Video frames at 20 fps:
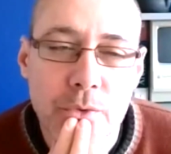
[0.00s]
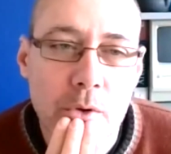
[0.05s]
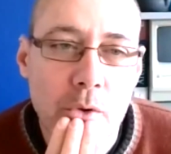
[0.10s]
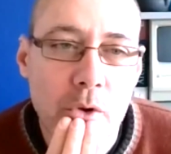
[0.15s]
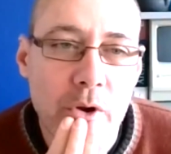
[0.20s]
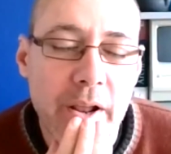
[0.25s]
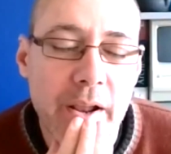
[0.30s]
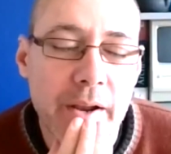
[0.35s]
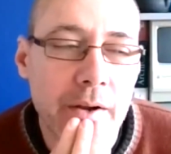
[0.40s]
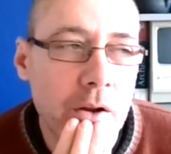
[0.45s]

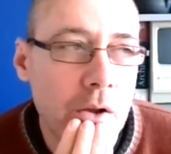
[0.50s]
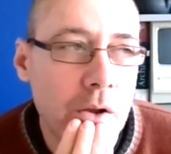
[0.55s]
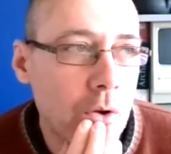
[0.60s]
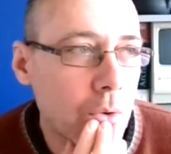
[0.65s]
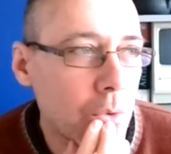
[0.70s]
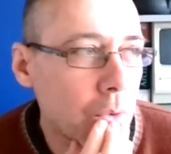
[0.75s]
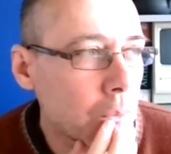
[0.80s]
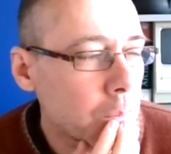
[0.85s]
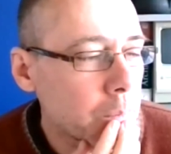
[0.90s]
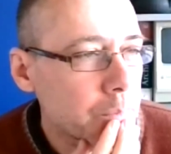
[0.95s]
what I
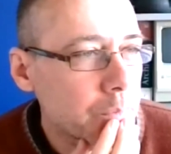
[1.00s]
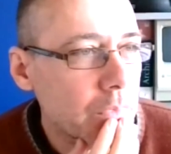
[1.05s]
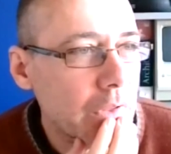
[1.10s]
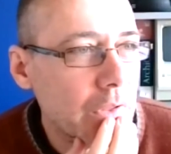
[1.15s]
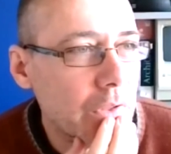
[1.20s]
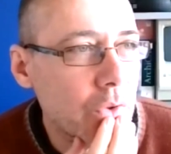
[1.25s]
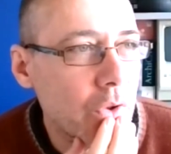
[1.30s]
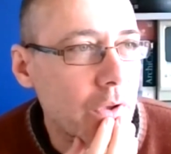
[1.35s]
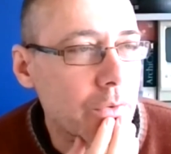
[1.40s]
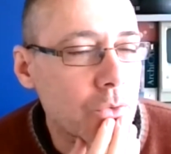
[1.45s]
know,
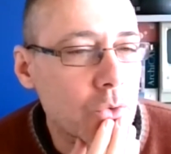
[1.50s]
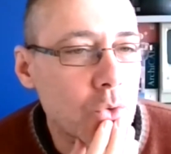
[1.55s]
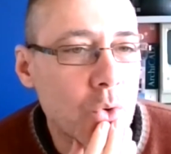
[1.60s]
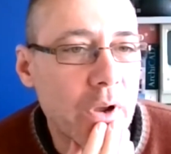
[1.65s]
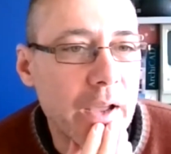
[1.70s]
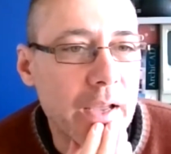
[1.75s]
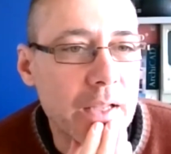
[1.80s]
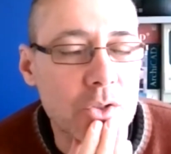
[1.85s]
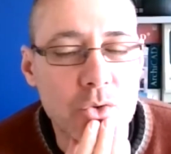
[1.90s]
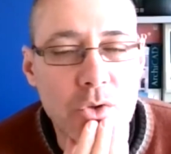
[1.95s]
you have 2
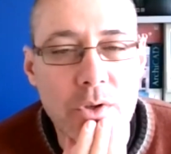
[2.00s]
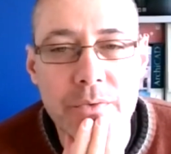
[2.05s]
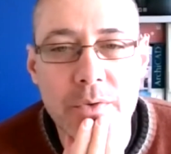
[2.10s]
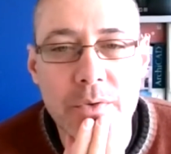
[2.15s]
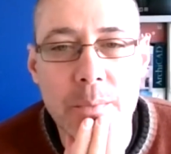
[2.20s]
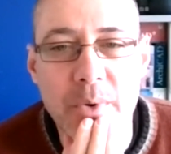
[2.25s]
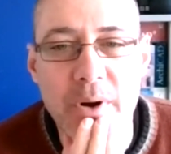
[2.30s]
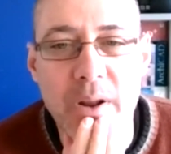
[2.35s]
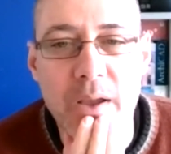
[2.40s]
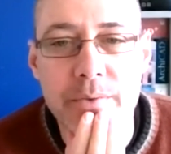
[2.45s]
kinds. We have a
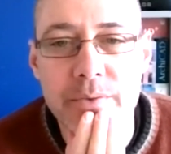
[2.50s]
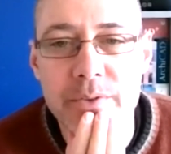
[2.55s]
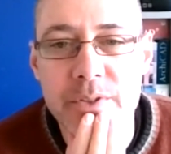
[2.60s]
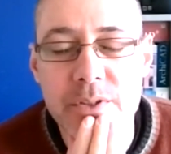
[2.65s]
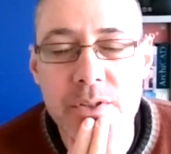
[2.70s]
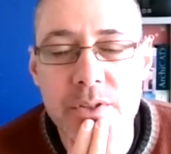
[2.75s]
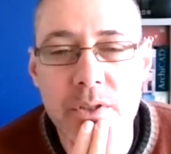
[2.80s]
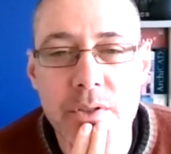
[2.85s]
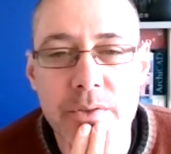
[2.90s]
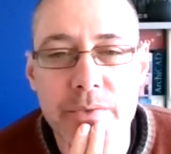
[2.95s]
private
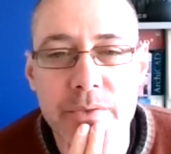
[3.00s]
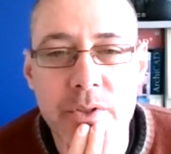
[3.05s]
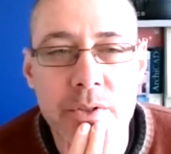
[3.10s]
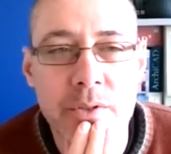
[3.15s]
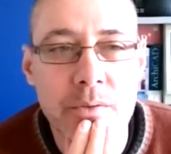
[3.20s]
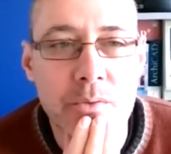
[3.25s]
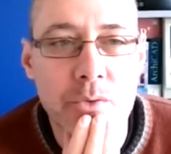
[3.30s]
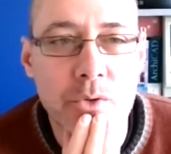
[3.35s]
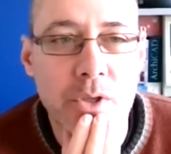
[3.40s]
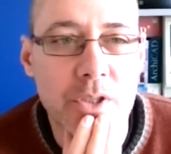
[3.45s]
server.
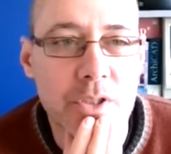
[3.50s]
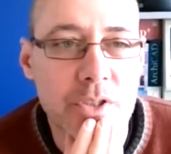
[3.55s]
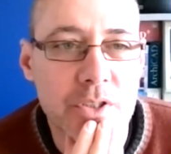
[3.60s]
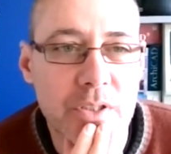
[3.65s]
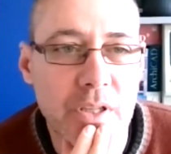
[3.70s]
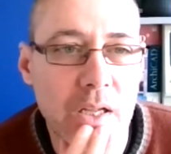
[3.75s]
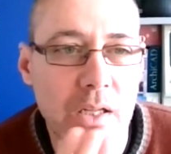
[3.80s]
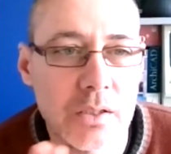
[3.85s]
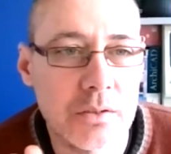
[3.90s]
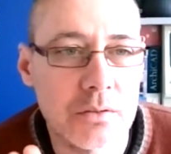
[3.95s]
You can
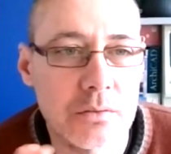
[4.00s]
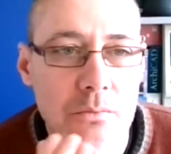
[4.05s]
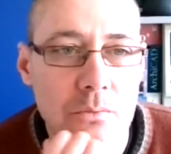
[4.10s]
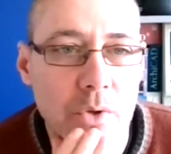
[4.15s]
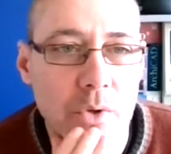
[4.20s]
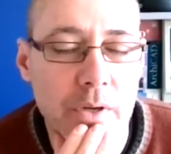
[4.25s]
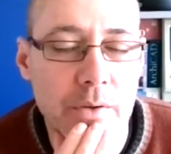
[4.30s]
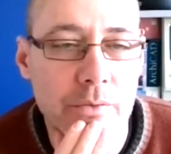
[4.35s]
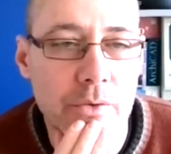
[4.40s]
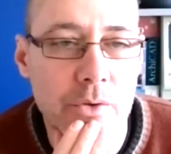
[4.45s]
install
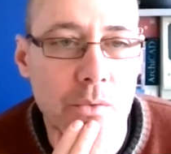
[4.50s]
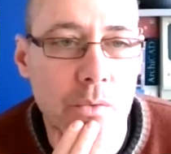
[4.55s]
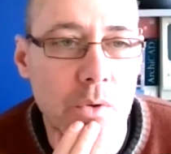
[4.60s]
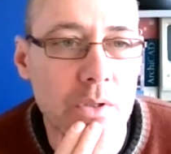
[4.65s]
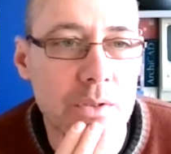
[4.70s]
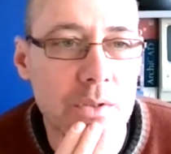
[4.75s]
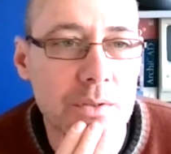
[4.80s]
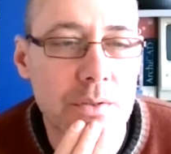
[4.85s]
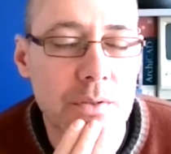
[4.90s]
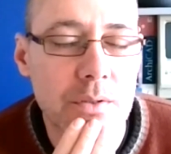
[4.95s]
whatever you
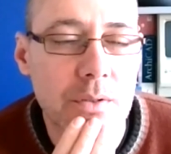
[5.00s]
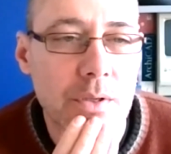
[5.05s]
want.